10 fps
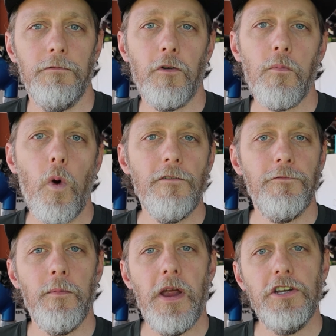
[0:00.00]
For more
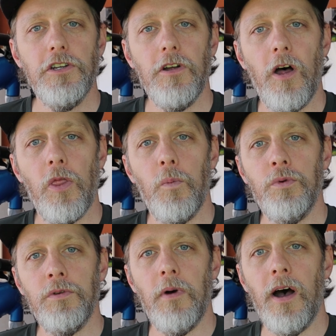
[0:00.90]
information on the
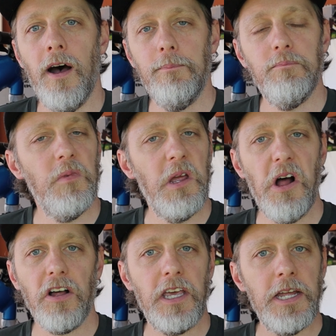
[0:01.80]
Woom Up and
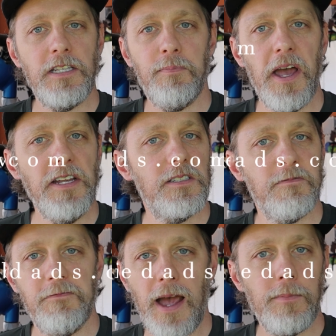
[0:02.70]
all kids' bikes
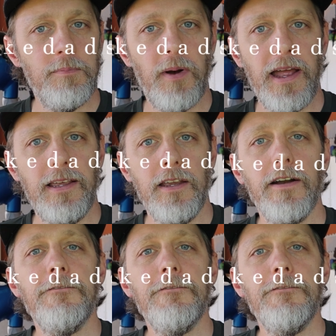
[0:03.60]
and family bike gear,